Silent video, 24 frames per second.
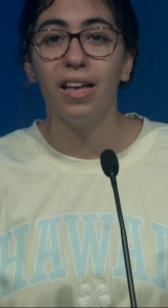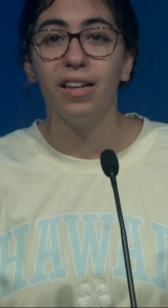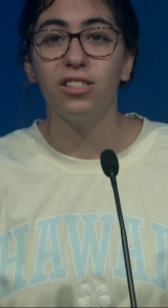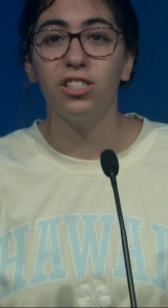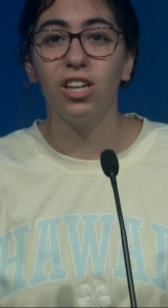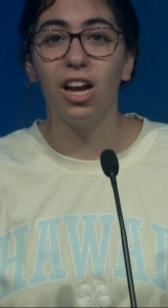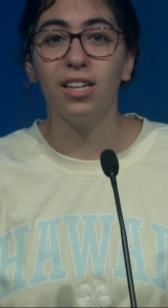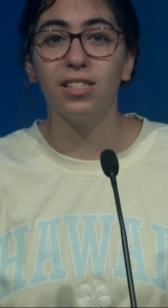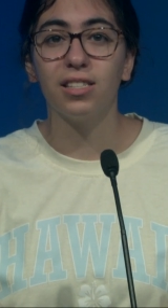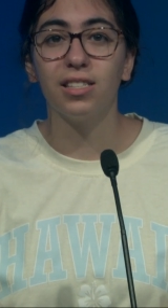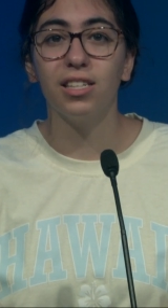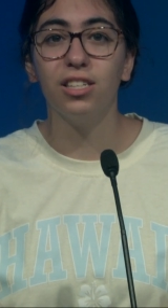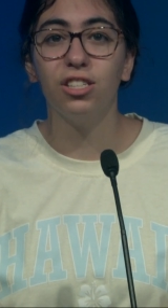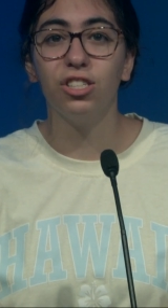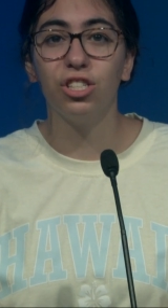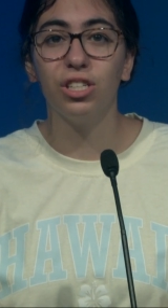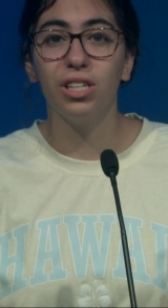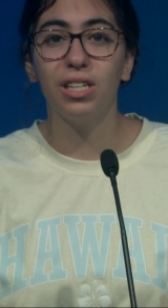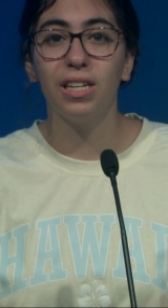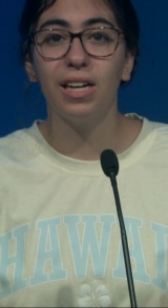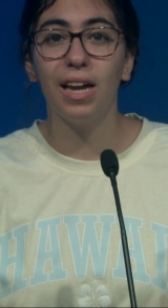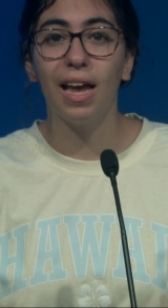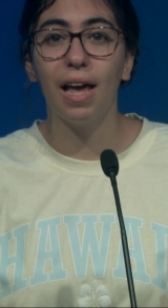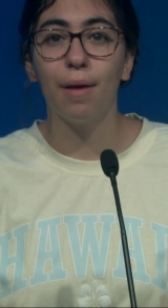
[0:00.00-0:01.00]
Jocelyn
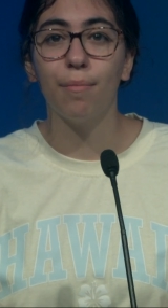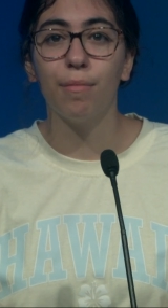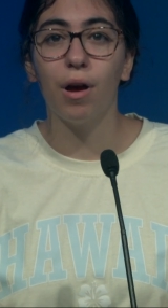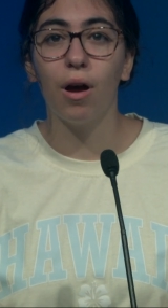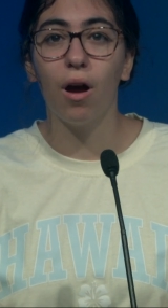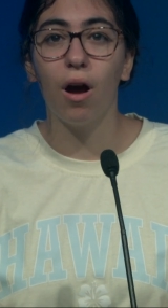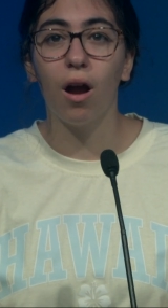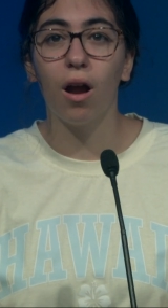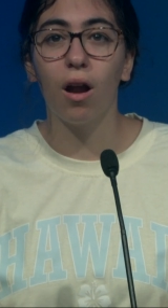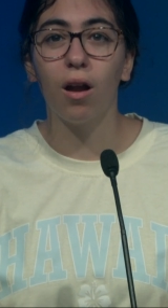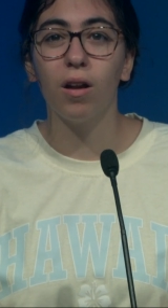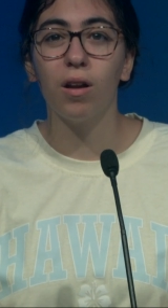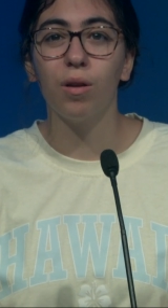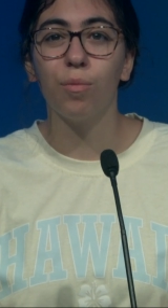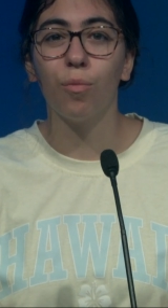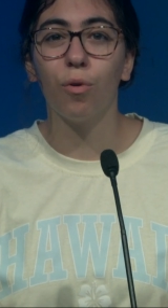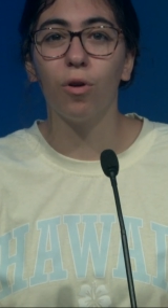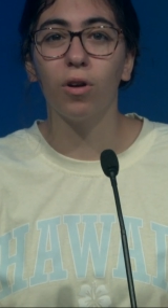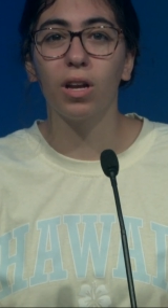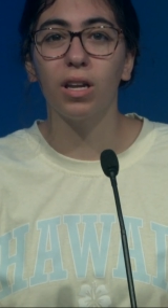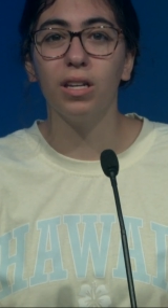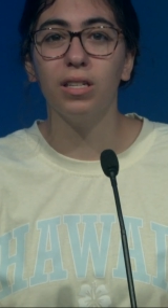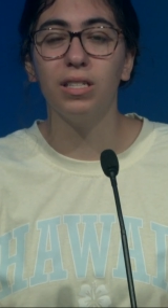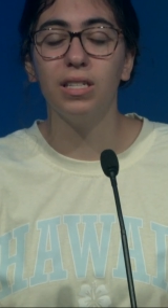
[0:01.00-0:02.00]
G, Emma R, and
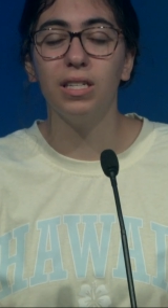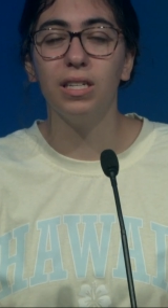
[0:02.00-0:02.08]
Morgan